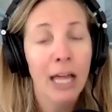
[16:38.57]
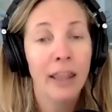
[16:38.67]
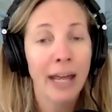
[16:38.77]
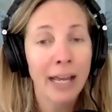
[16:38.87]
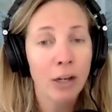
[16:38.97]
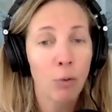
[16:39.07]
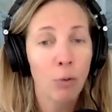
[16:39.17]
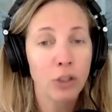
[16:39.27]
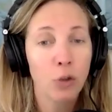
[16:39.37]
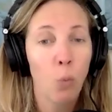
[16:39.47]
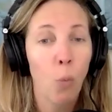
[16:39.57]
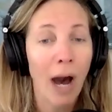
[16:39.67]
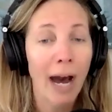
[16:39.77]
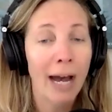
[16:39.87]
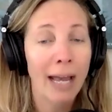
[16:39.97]
then I go into
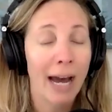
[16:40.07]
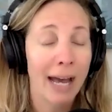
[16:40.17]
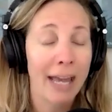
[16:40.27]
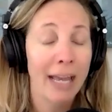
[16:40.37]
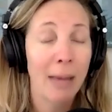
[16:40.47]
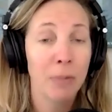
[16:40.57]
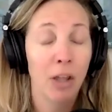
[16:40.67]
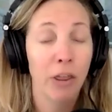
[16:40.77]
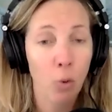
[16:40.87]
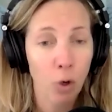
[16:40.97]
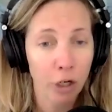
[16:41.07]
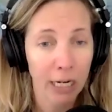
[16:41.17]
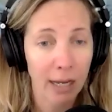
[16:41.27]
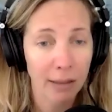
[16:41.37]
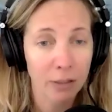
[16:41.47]
why I am an
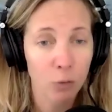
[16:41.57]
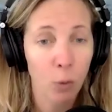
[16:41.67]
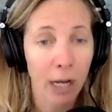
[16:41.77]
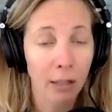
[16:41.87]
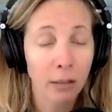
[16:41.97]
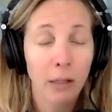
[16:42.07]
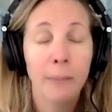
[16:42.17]
authority on this. Well,